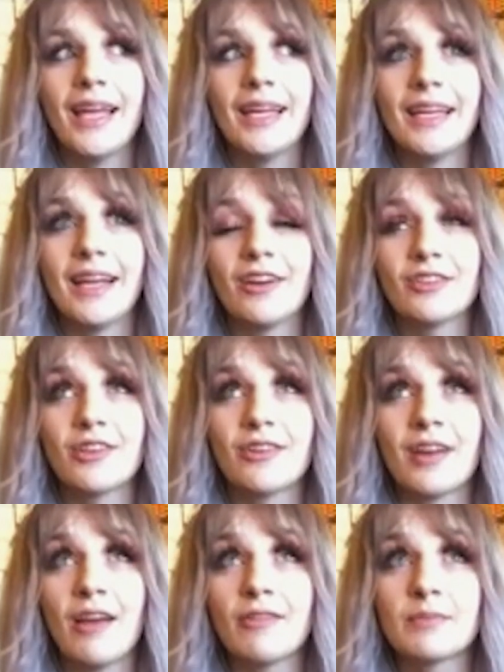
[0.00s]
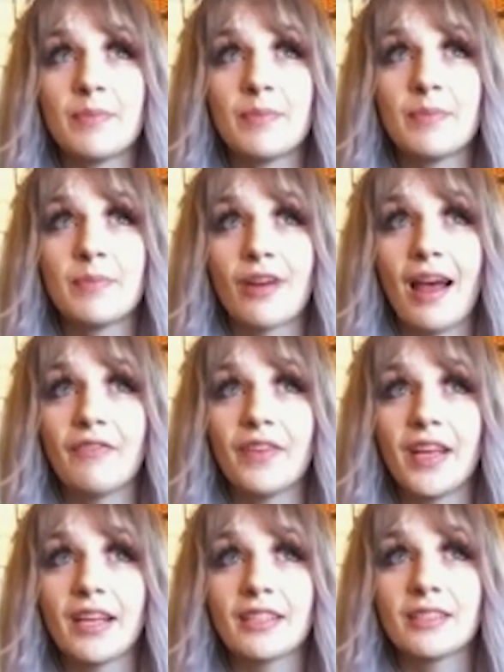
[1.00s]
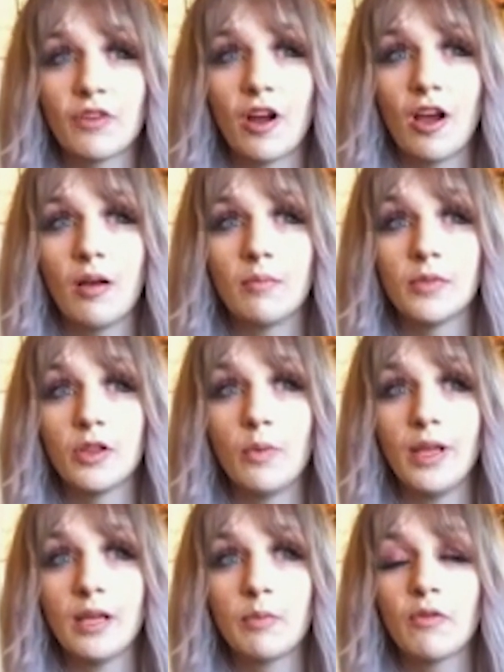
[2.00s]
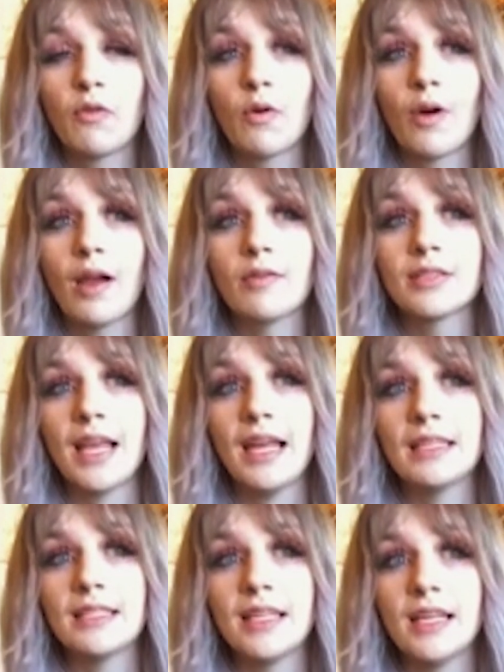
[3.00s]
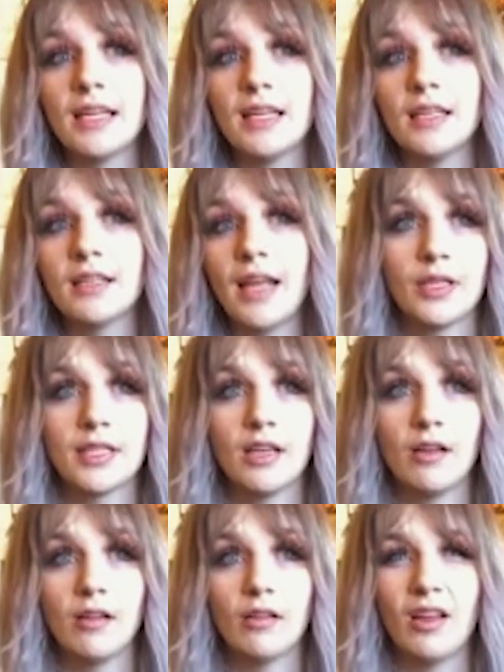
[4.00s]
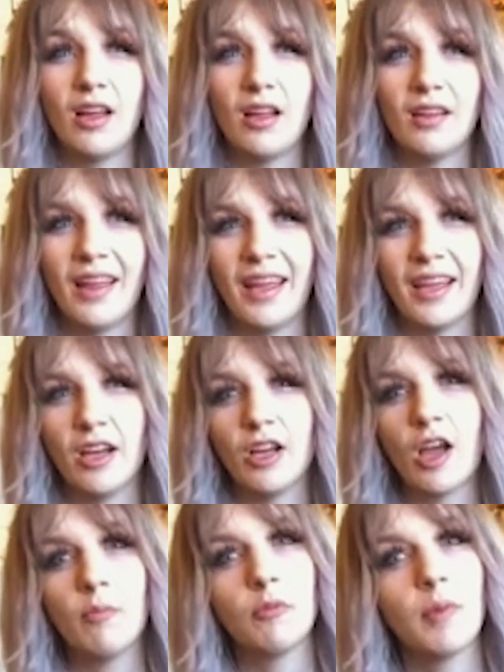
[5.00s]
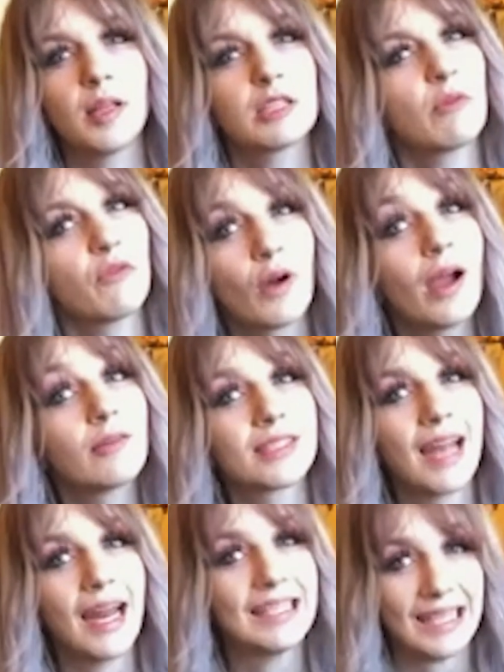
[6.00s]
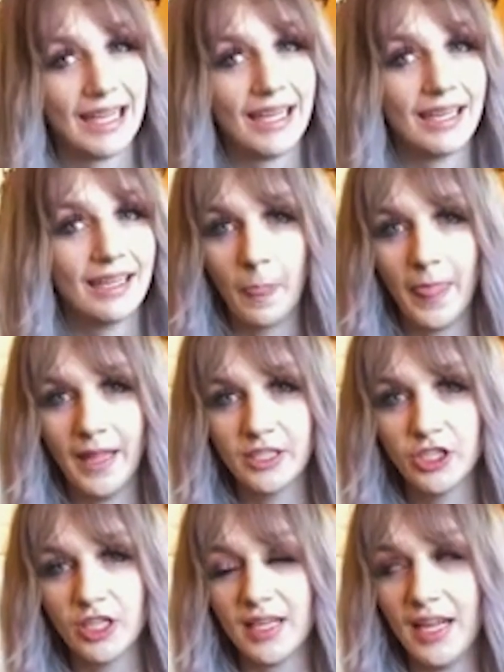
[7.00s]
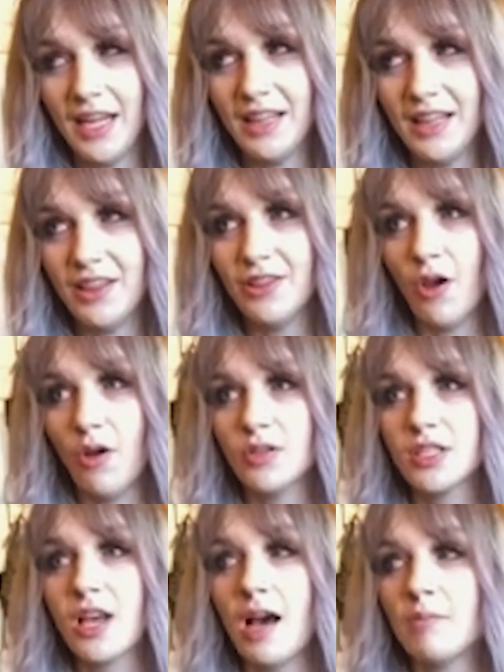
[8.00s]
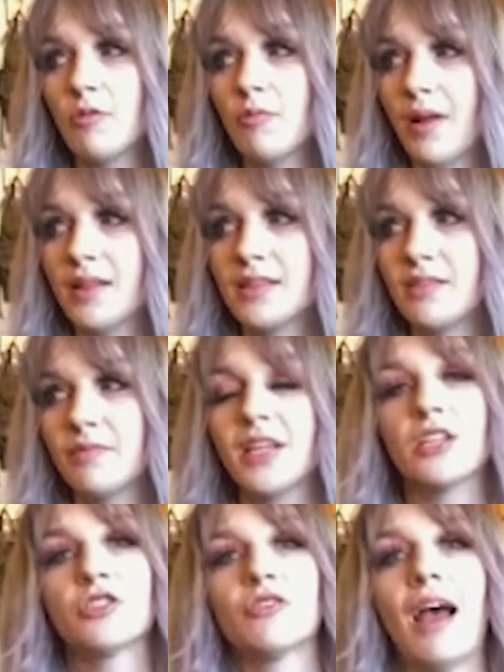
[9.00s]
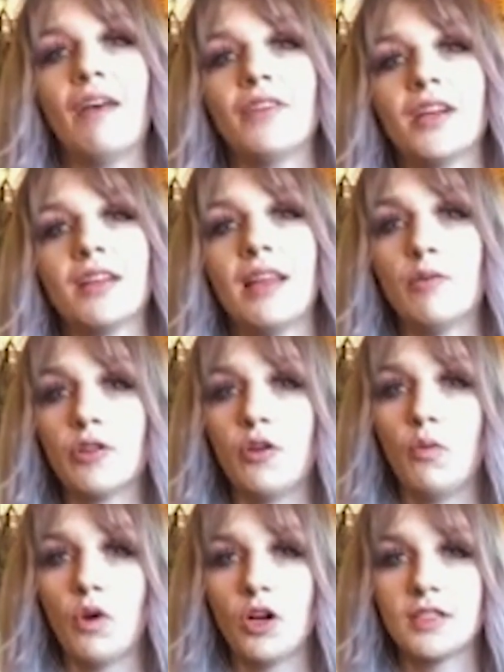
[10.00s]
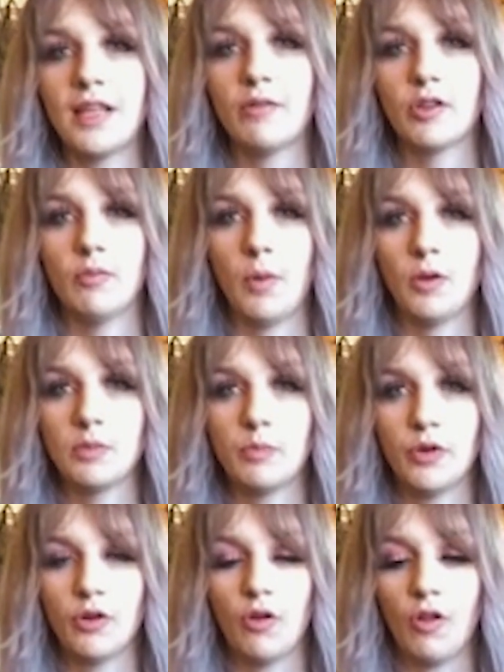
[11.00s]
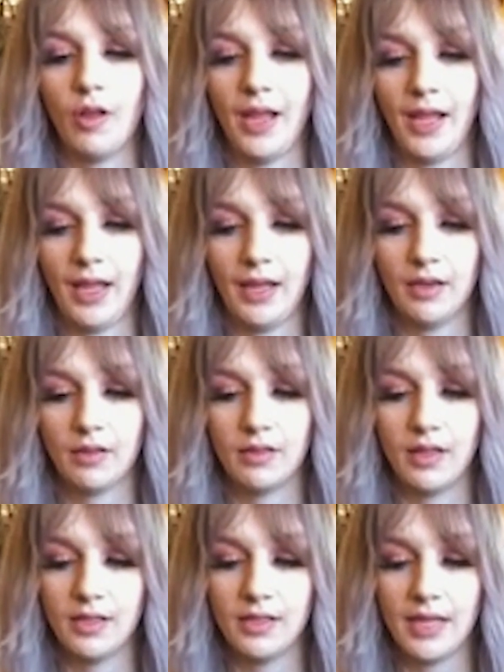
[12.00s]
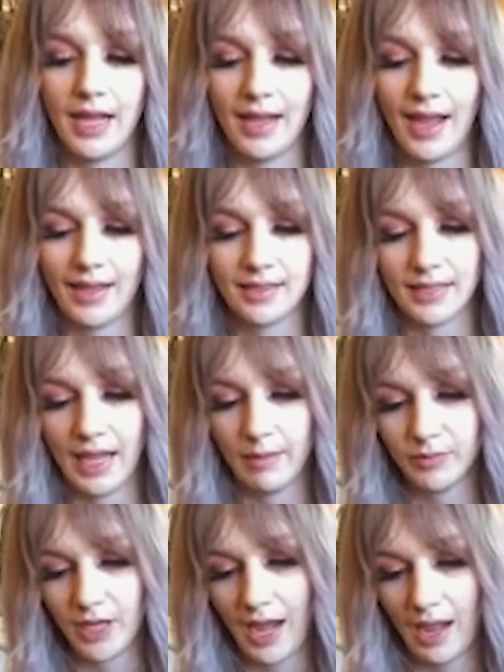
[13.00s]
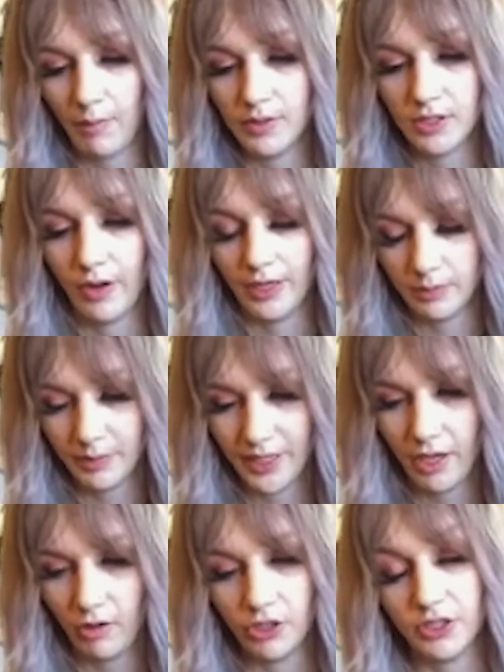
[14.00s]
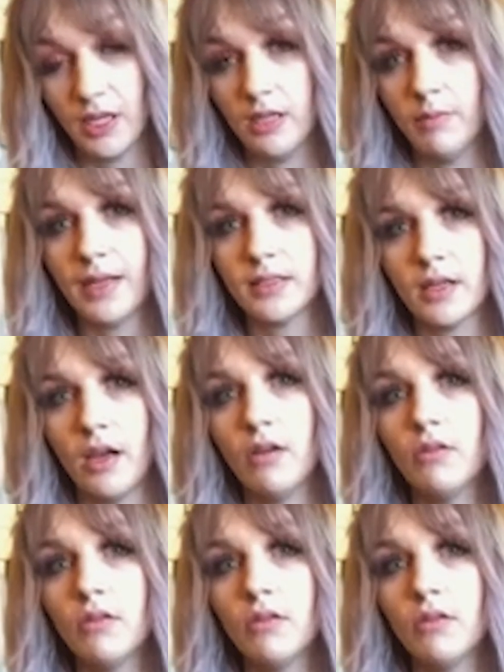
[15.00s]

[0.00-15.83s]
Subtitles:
In Arizona, I was being trafficked from the week before I was 18 until like a couple months before I was 19. It's just in those couple months of being trafficked, they were the worst, they were the most brutal, and the day I escaped, I was going to be killed or sent to Mexico.